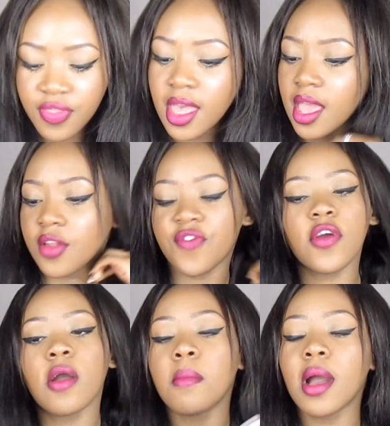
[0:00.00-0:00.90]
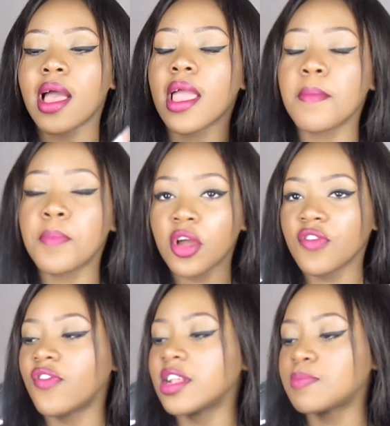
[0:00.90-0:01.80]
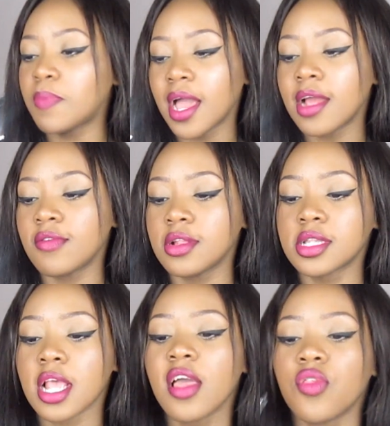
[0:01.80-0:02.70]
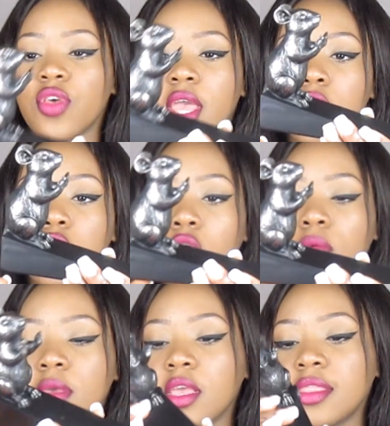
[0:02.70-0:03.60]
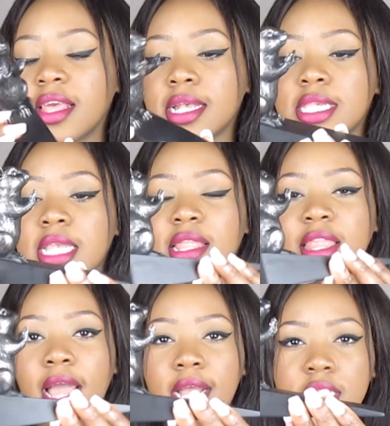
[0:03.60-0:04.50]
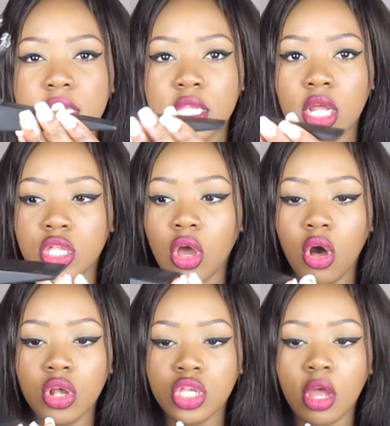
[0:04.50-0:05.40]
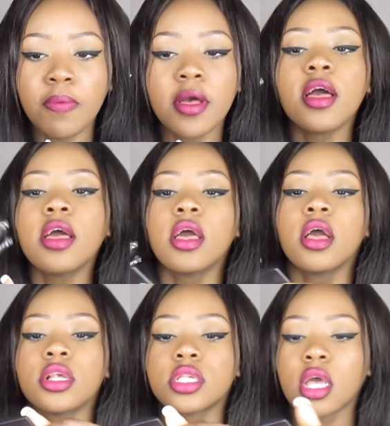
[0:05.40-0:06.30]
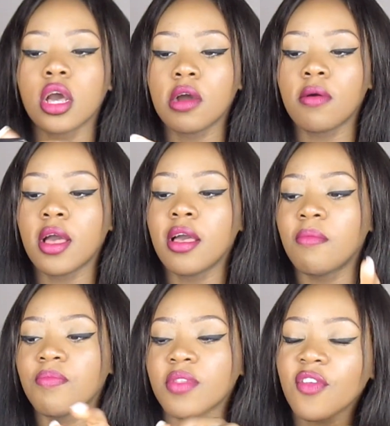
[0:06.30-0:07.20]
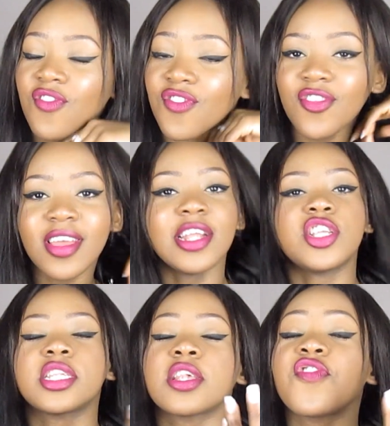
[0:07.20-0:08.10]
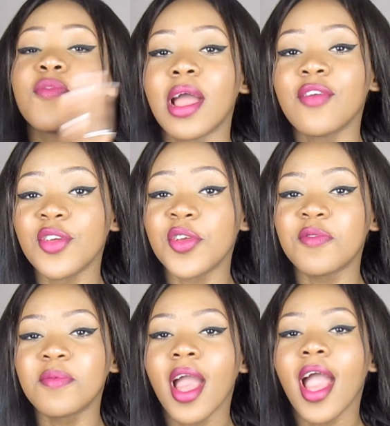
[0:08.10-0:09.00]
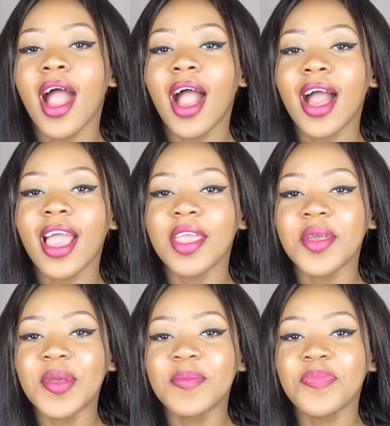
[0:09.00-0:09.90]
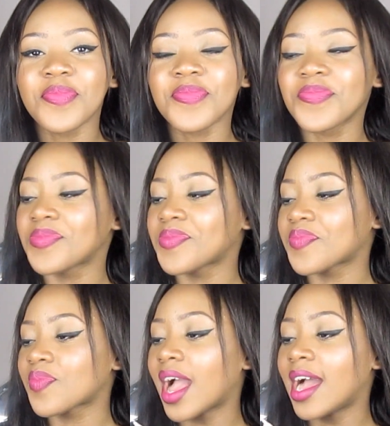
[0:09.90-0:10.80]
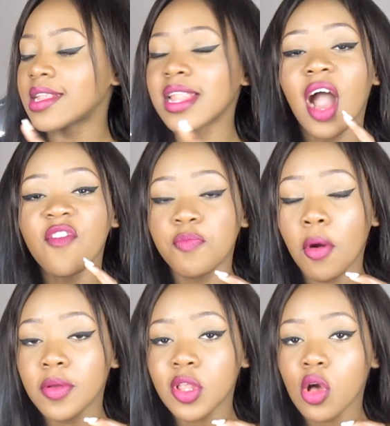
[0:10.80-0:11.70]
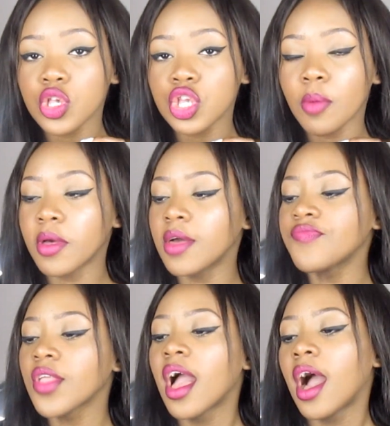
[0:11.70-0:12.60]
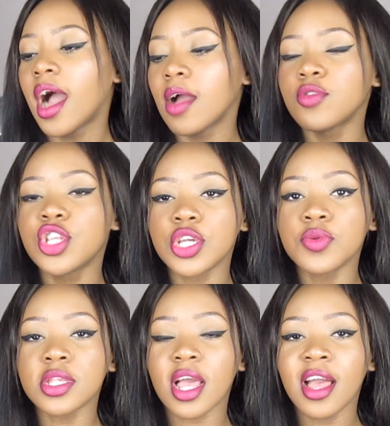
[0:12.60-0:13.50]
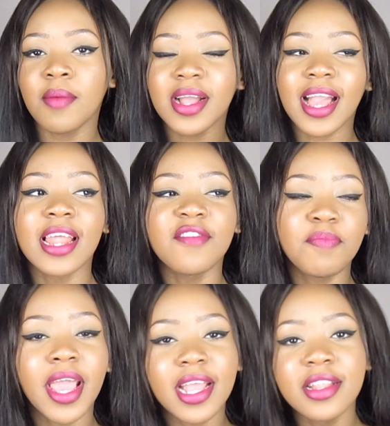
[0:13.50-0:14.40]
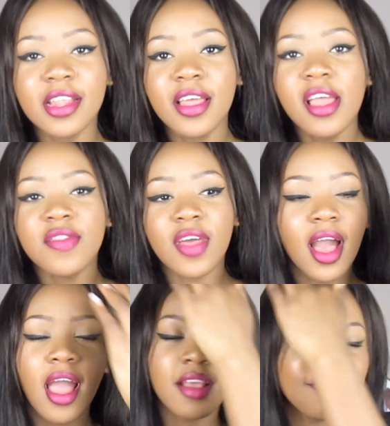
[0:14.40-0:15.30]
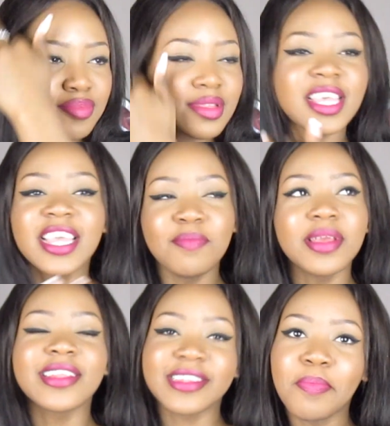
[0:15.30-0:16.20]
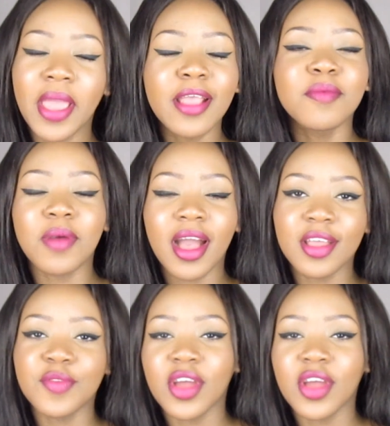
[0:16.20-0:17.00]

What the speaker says: then from my boyfriend's parents, they got me this Next door stopper. So for ages for my room, I didn't have a proper door stopper. I would use a can of paint that I keep meaning to paint my